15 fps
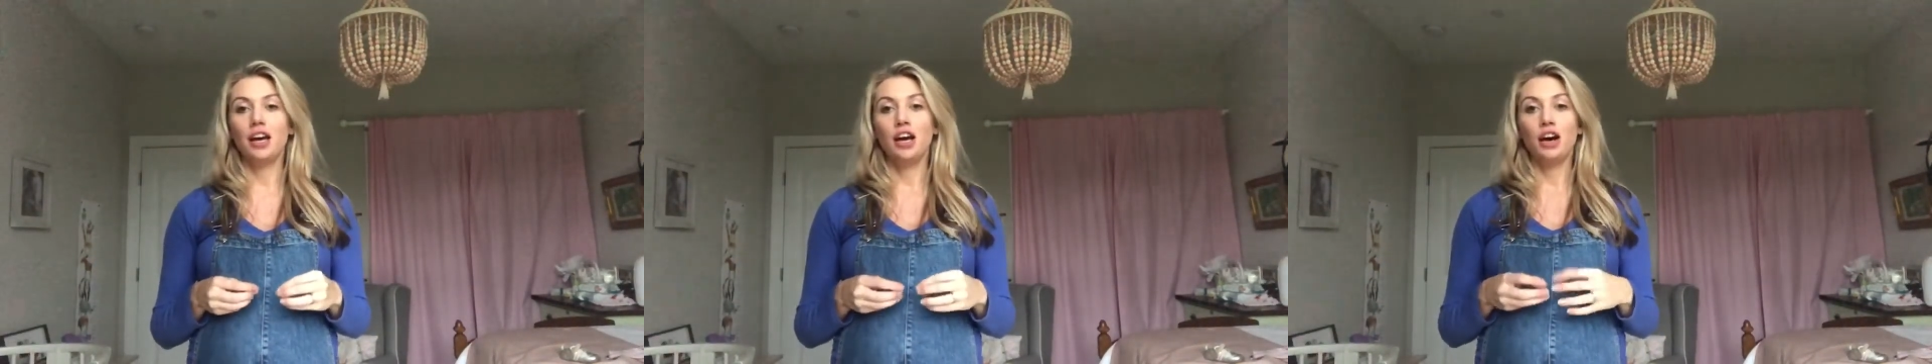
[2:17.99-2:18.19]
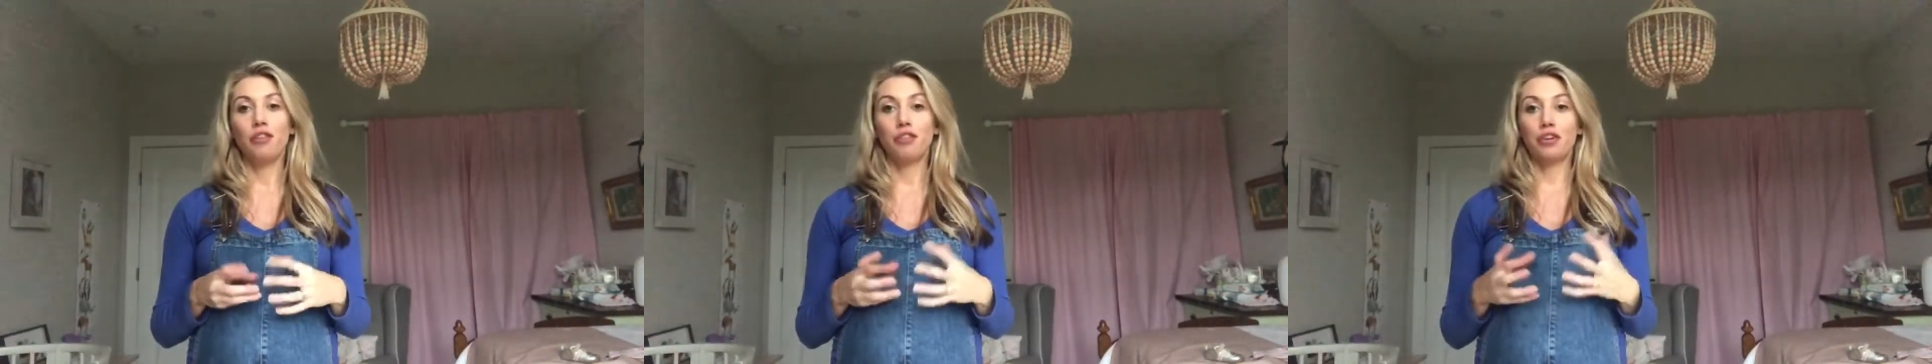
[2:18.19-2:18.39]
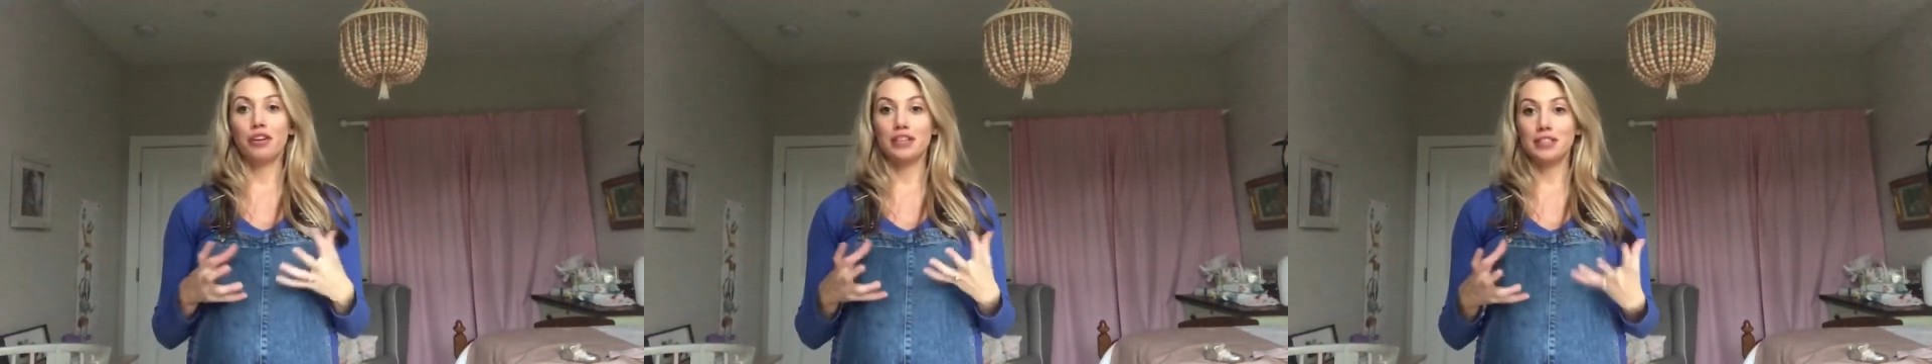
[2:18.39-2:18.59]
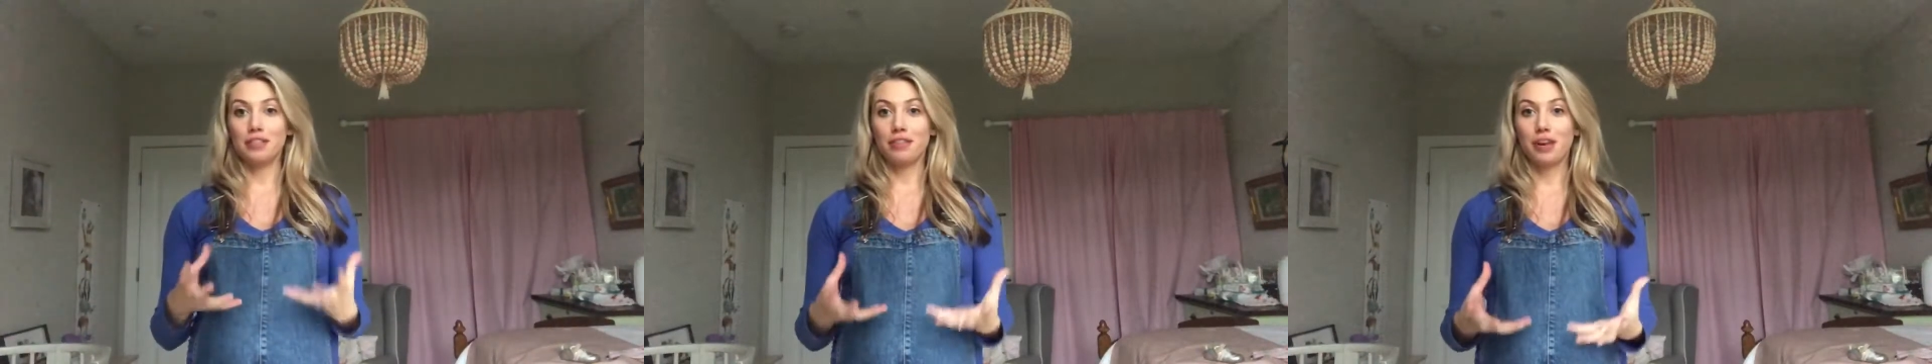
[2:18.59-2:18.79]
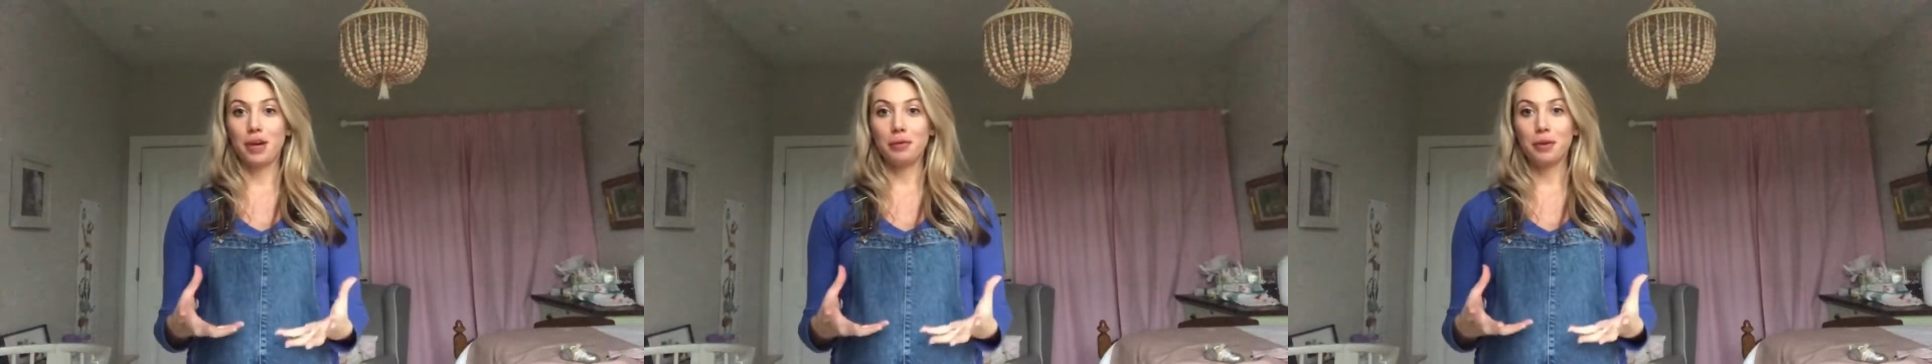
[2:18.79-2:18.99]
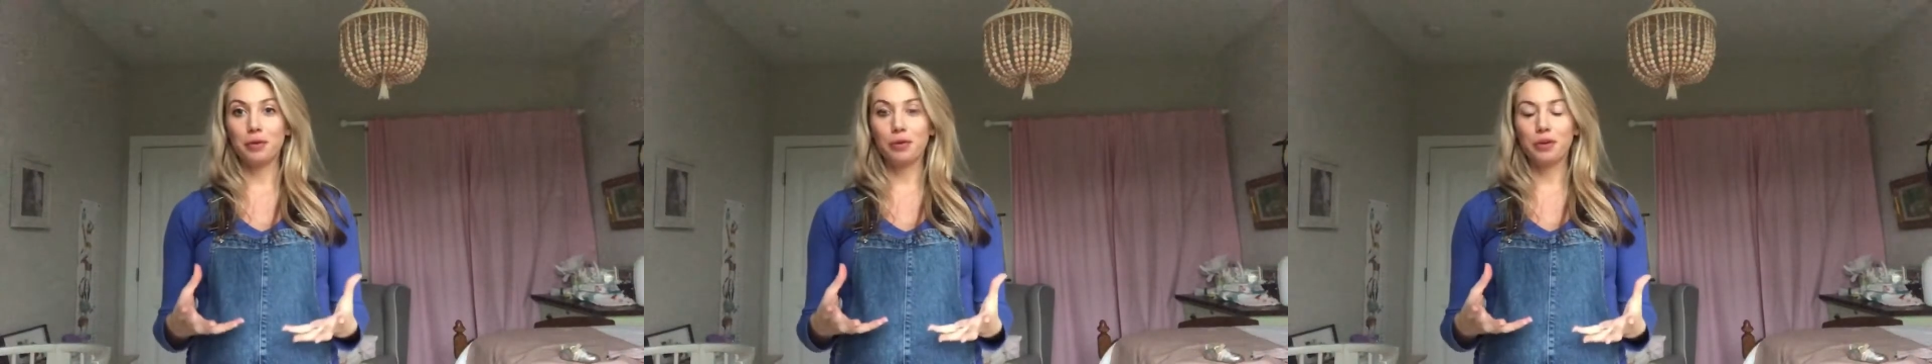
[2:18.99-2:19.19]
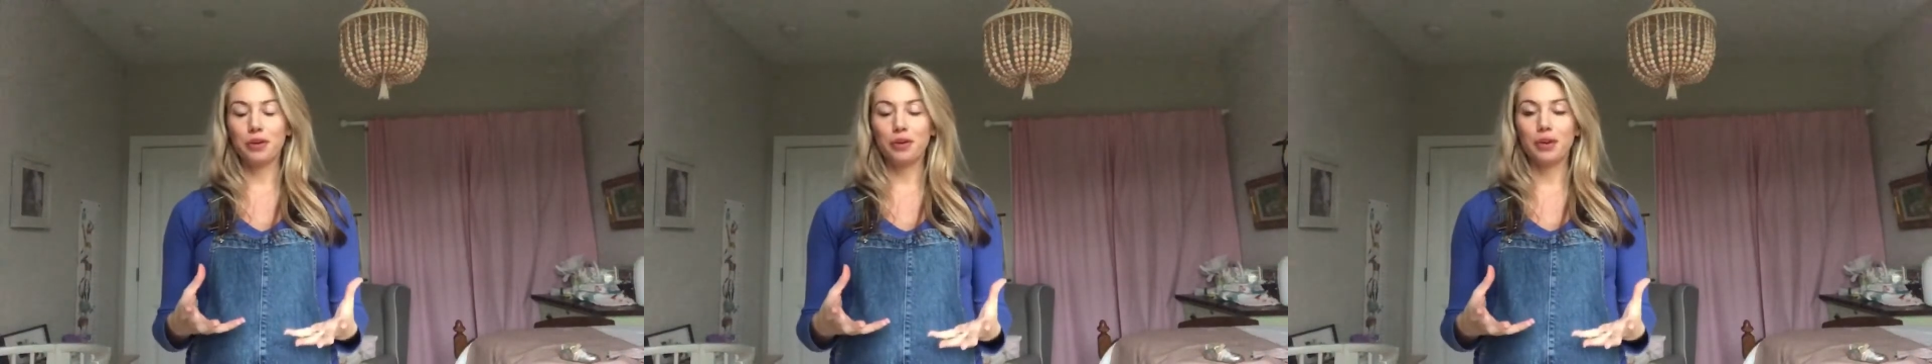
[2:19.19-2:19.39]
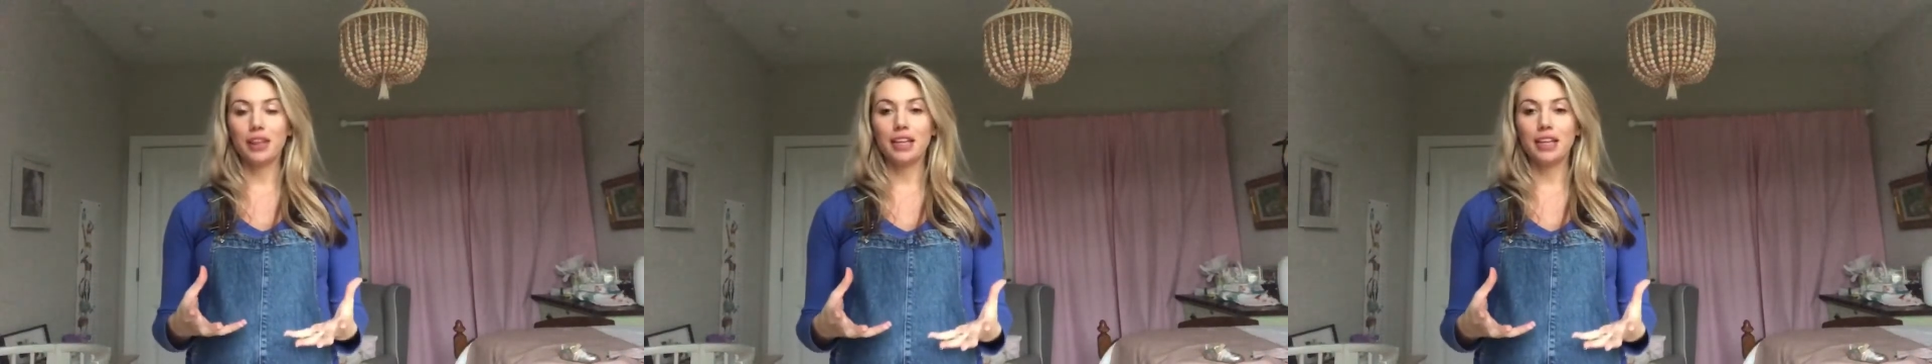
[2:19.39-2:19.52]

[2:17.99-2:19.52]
Overall, as a family, we're doing